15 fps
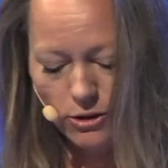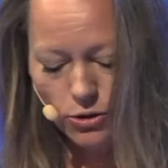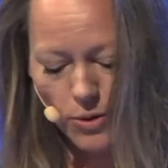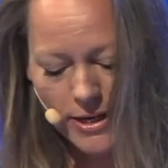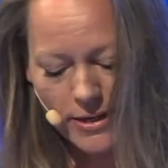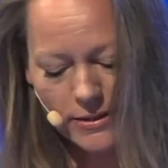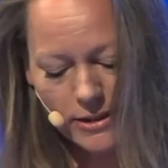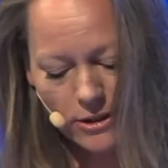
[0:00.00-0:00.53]
By
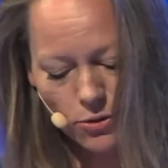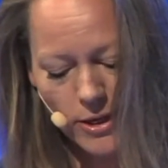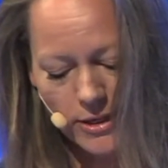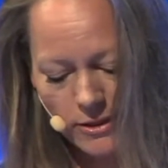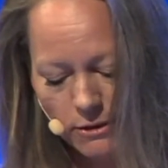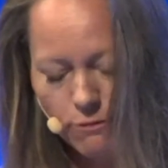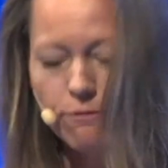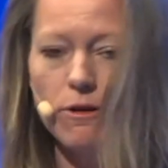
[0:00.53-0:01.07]

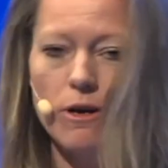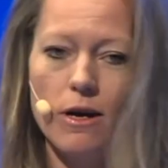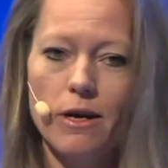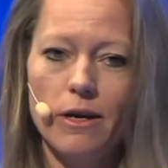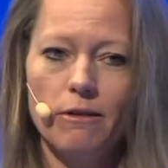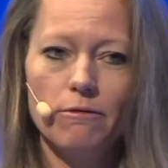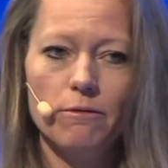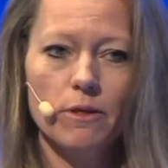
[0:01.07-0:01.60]

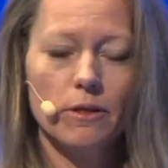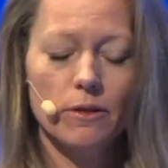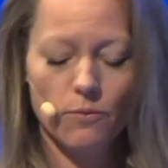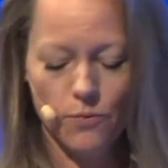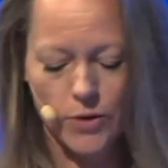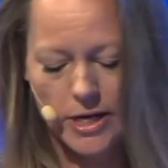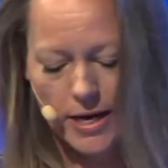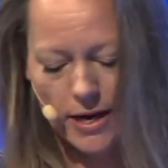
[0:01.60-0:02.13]
2025,
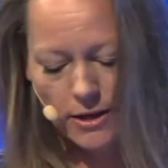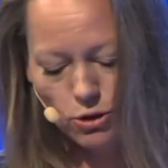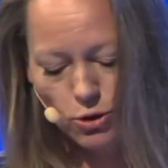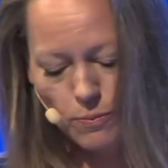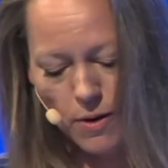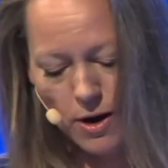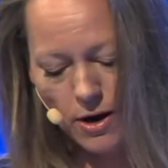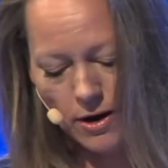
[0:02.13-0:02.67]
we
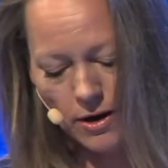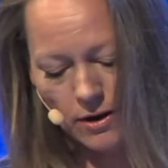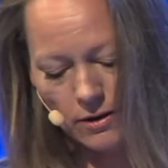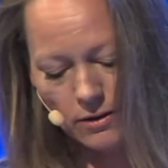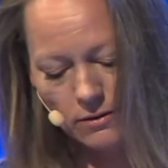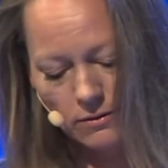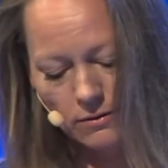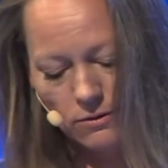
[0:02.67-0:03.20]

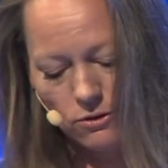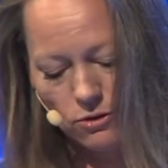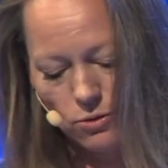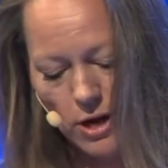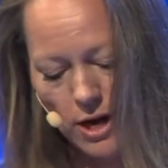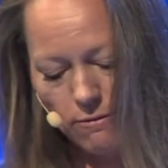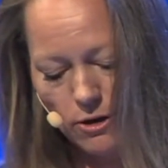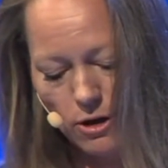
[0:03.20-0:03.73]
aspire
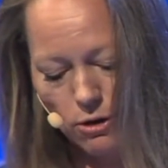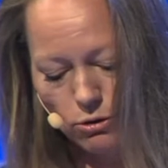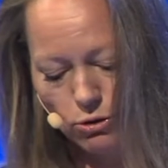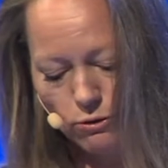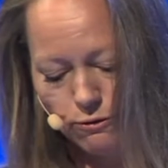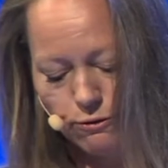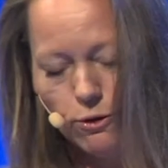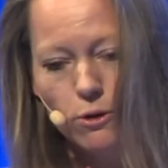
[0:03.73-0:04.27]
to have
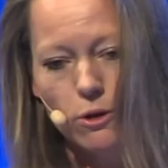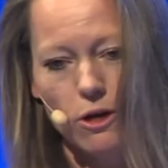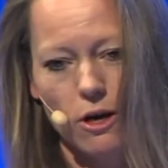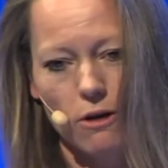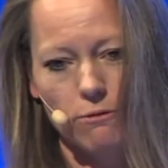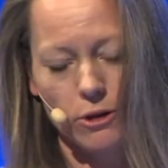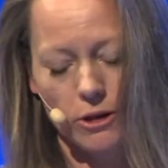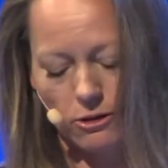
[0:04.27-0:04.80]
close to full
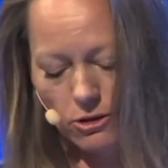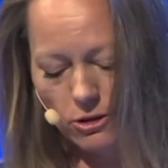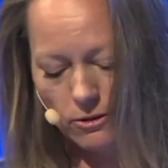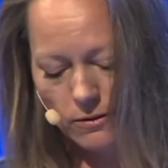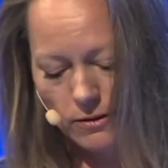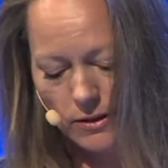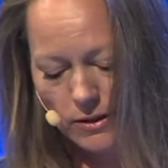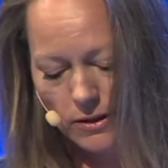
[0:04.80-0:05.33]

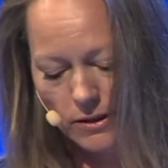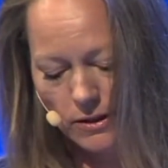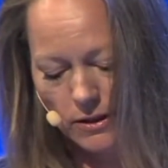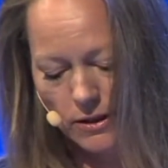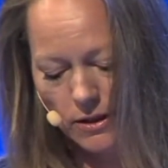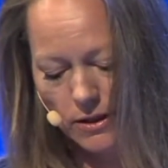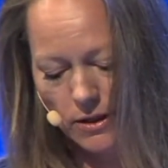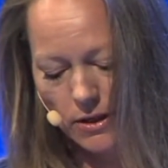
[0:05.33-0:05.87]
coverage
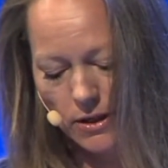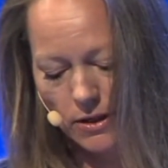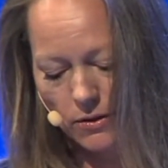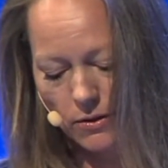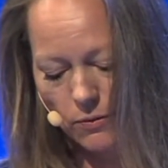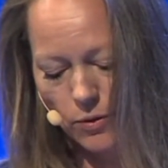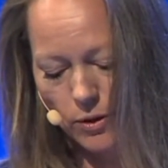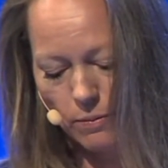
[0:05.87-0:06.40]

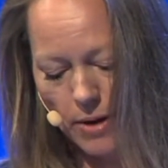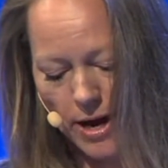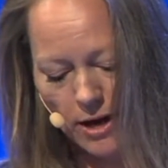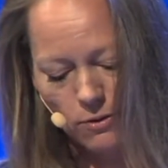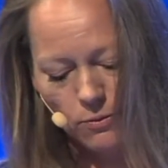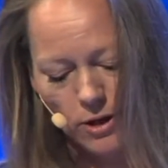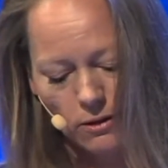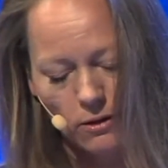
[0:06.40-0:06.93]
with
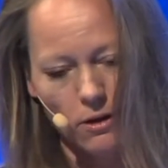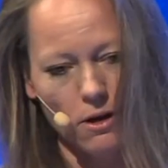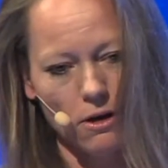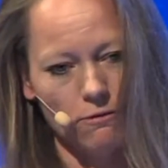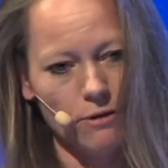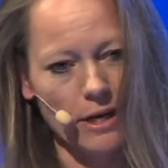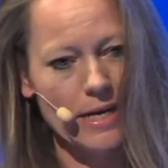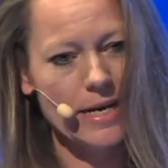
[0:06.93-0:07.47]
bandwidth
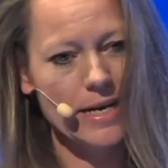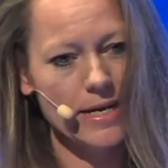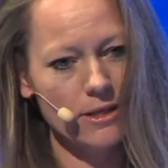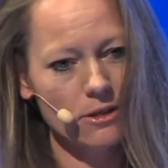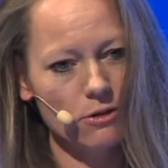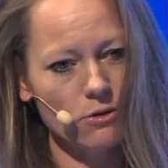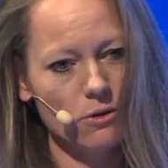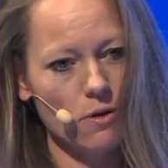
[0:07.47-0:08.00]
of at
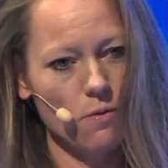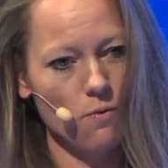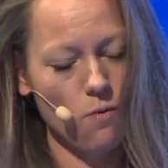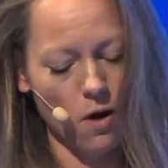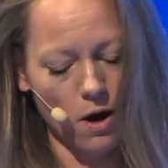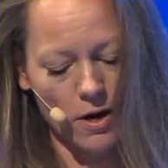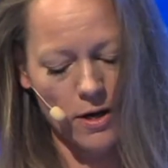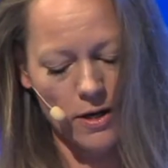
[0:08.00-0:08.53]
least
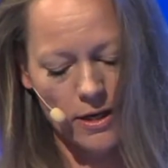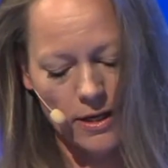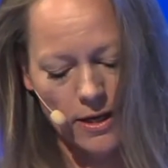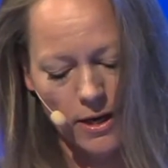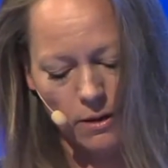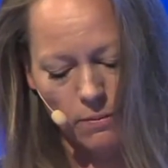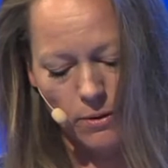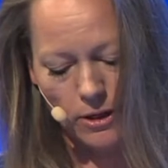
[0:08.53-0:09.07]
1
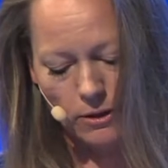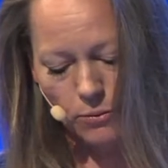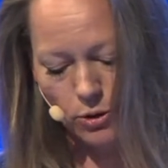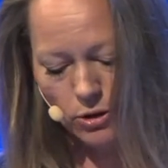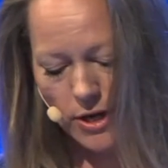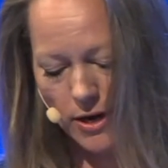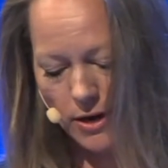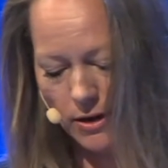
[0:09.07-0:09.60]

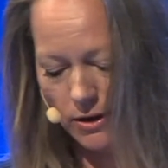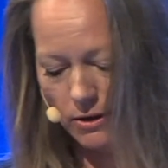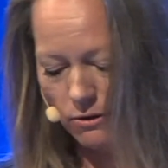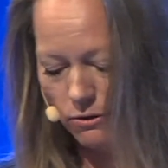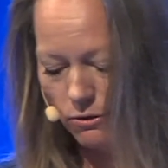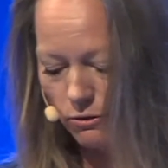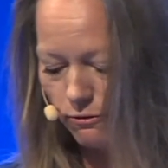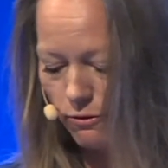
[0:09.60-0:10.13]
gigabit per
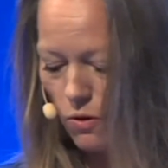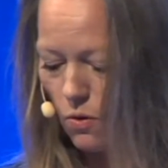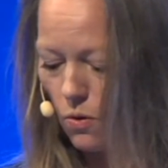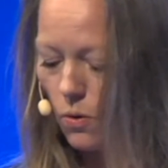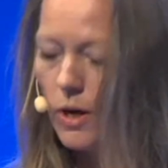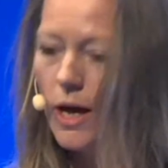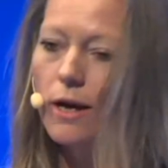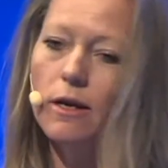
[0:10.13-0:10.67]
second for
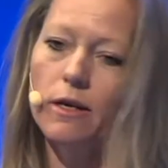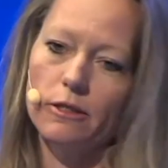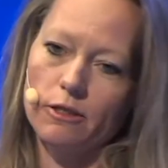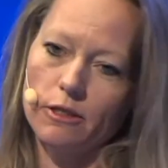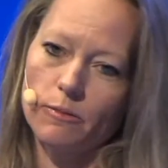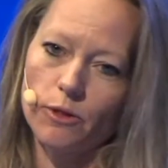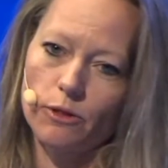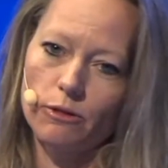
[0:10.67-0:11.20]
all our
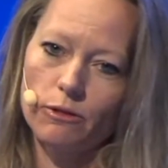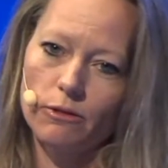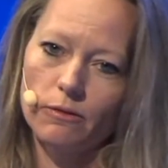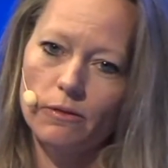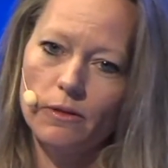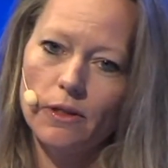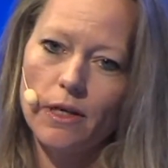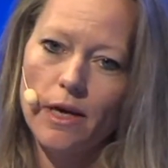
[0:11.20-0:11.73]

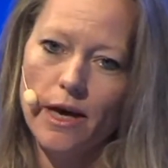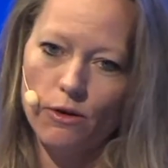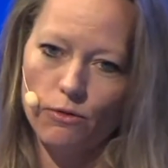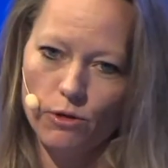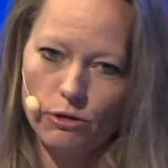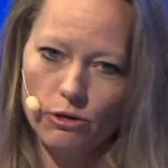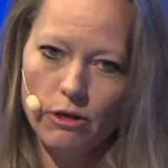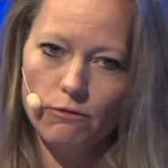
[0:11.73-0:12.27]
customers
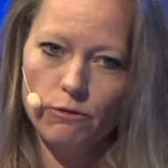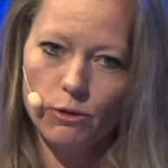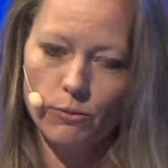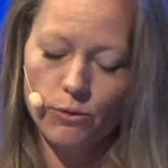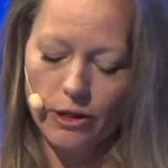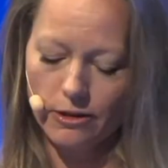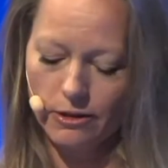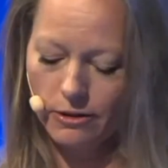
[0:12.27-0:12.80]
across our
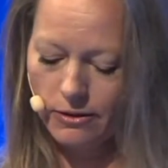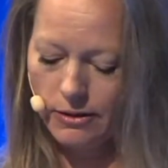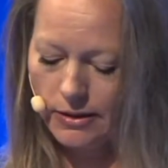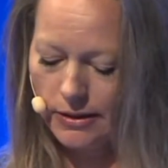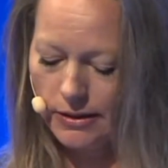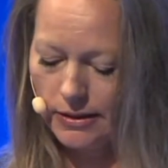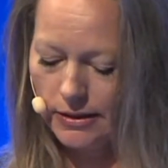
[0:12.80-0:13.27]
footprint.